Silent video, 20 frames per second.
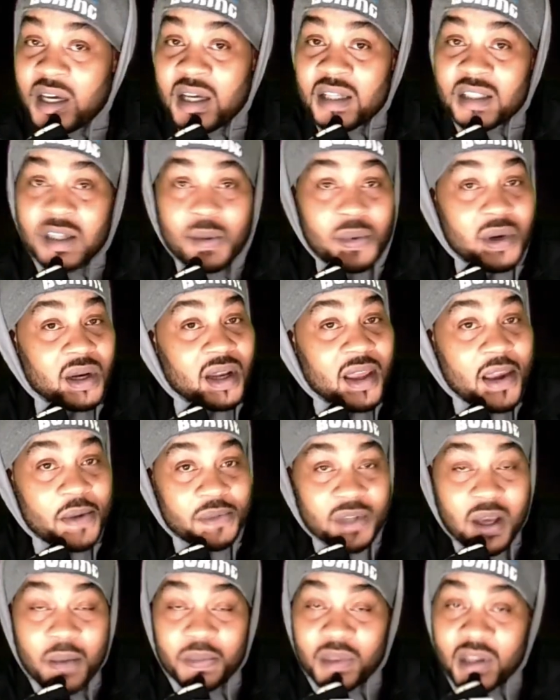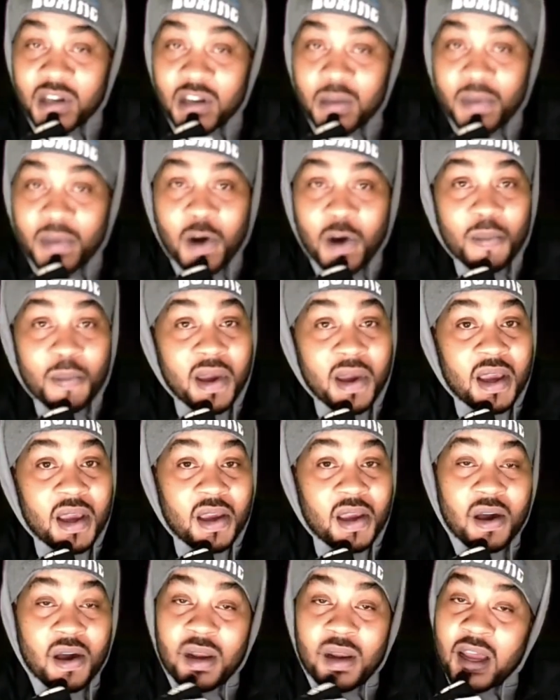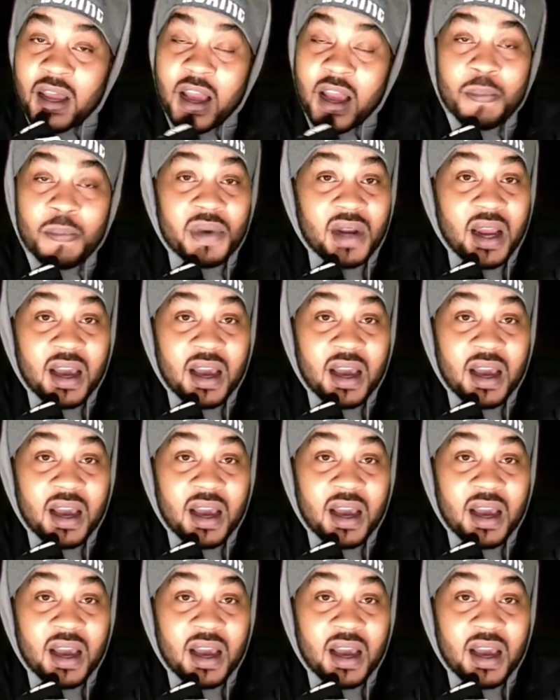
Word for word: some of the names I'm thinking about, man, y'all like, I, but